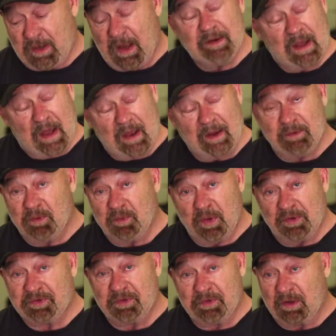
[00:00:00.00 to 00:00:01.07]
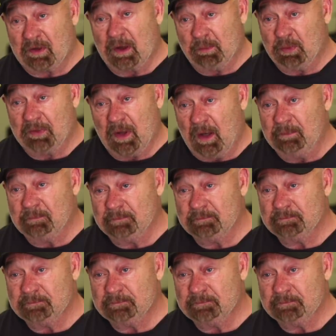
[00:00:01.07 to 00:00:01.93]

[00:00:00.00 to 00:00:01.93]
when I die, the club will die.